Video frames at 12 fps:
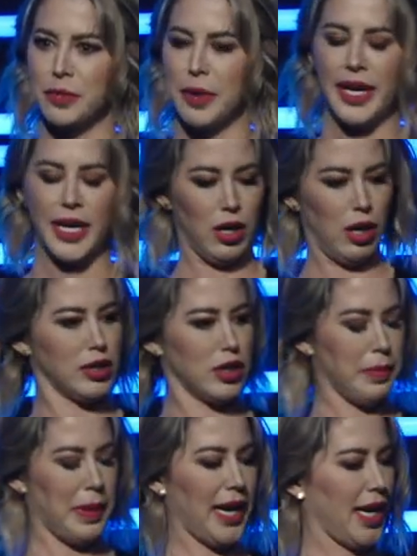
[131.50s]
sweating. And also,
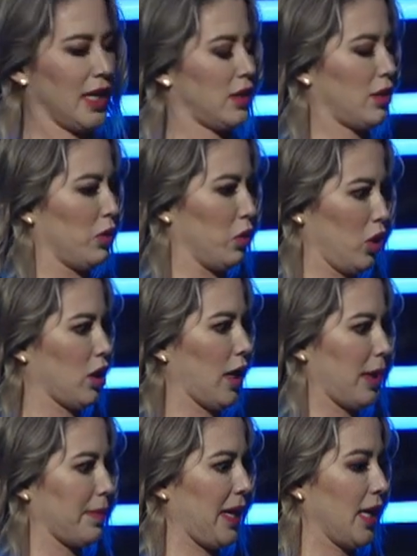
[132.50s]
my hands don't look
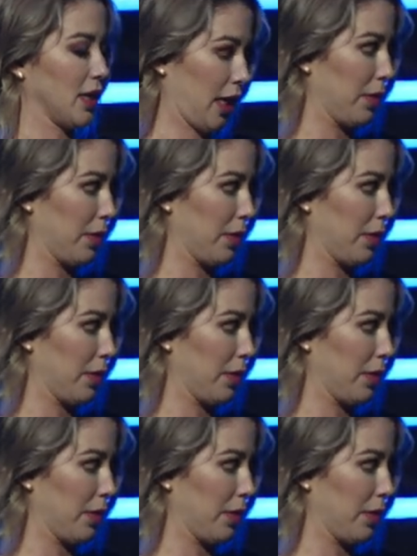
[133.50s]
like my hands.